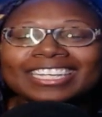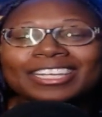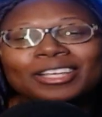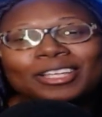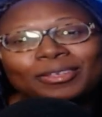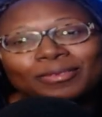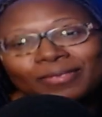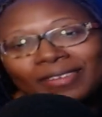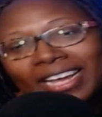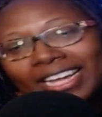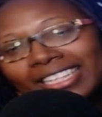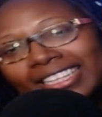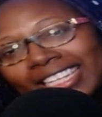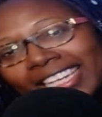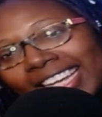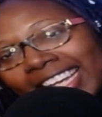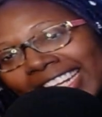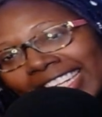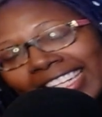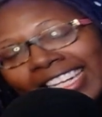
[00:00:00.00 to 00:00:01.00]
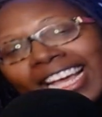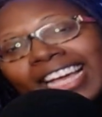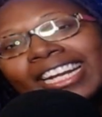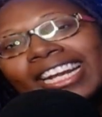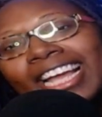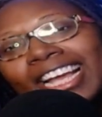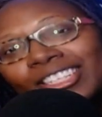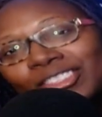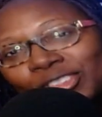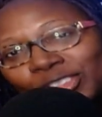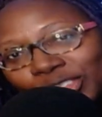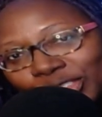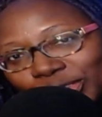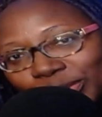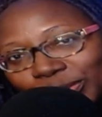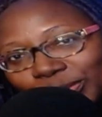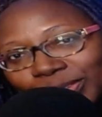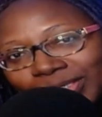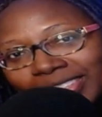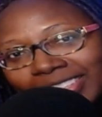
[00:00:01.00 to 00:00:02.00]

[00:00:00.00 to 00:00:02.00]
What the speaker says: finally getting that ass chewed